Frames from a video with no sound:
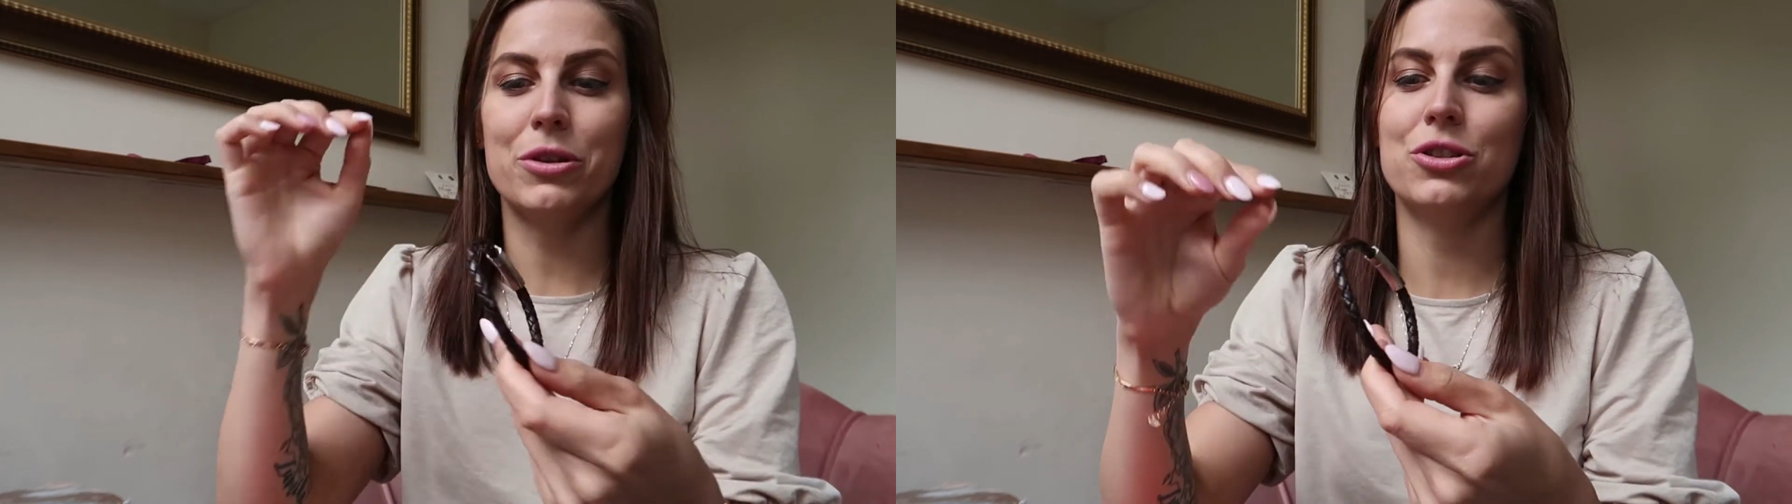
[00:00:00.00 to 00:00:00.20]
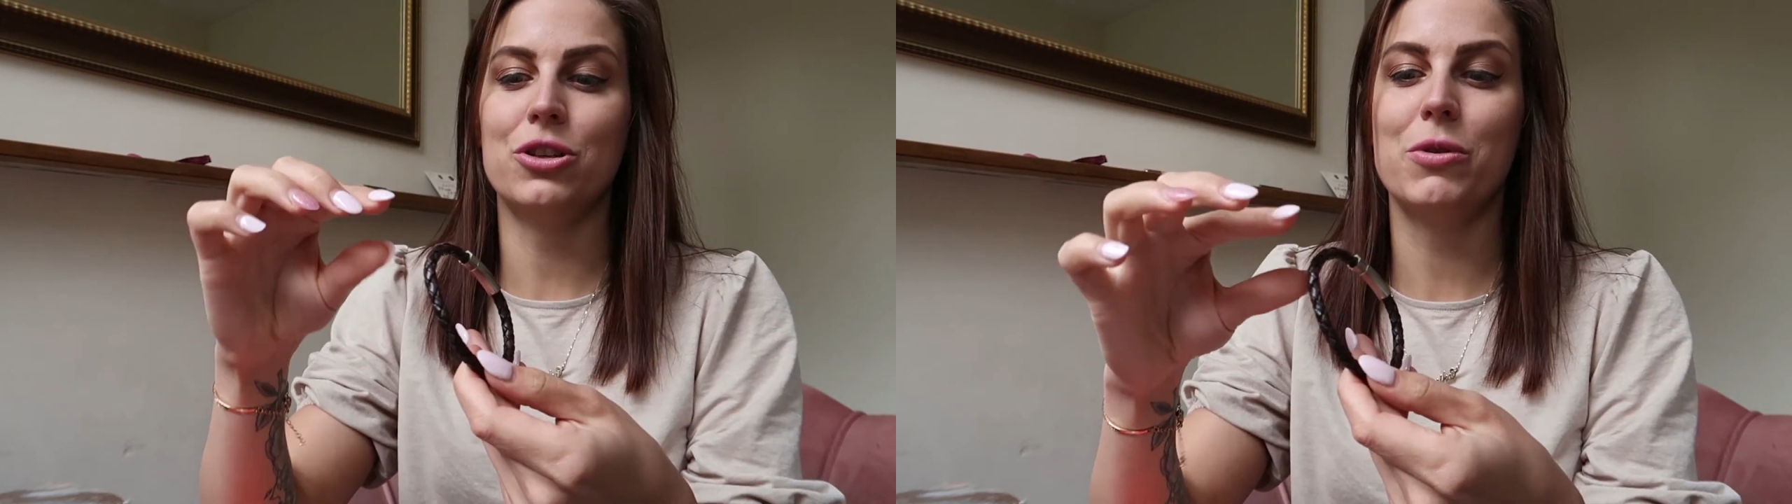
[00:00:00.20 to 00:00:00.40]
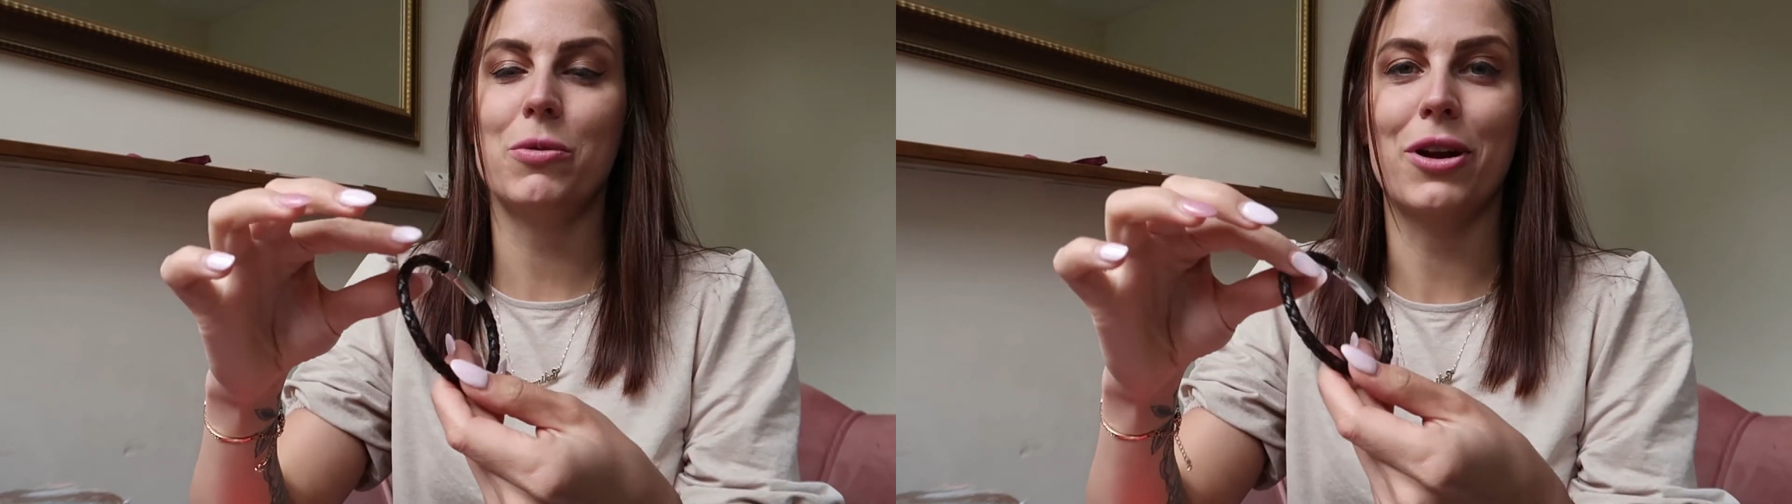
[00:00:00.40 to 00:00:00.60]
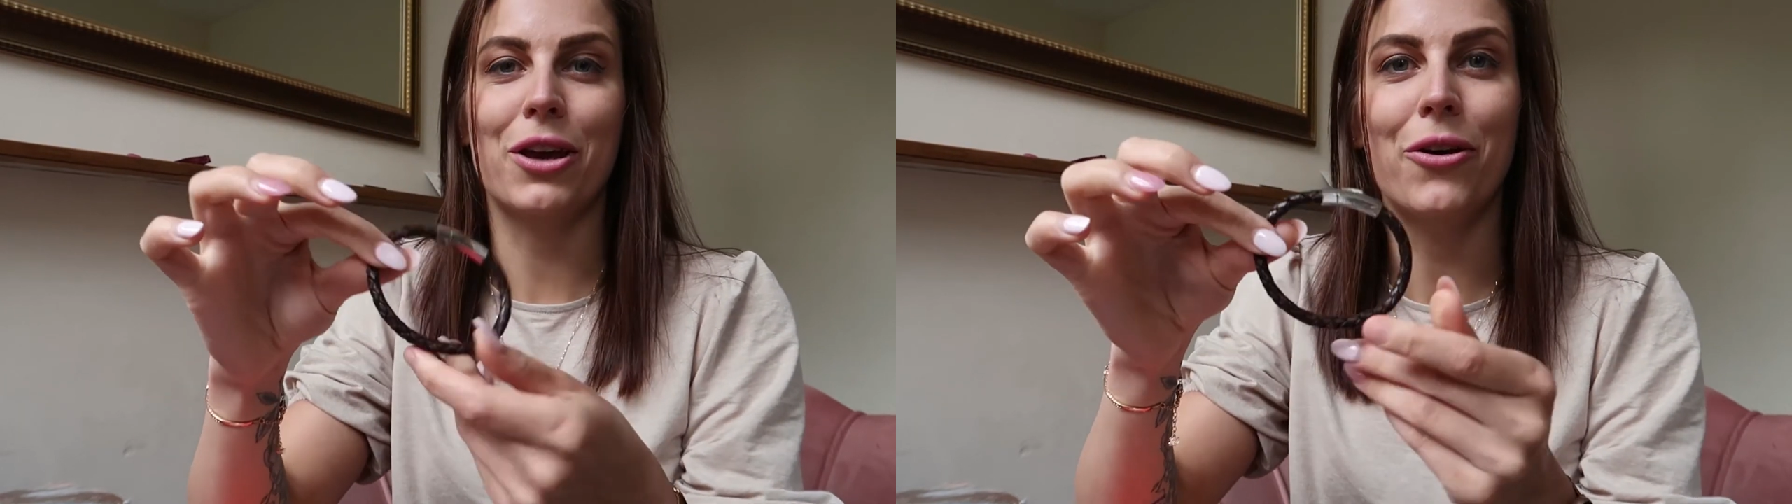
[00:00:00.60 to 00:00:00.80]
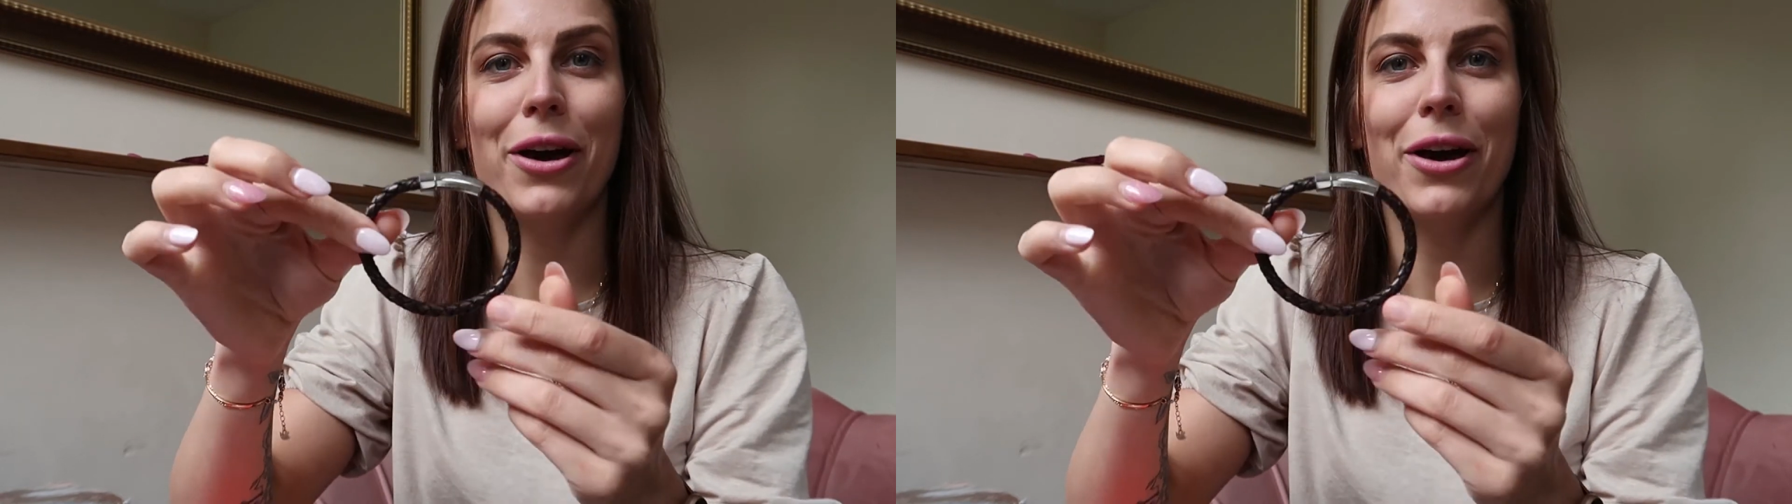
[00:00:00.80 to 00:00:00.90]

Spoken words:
gonna show you what I got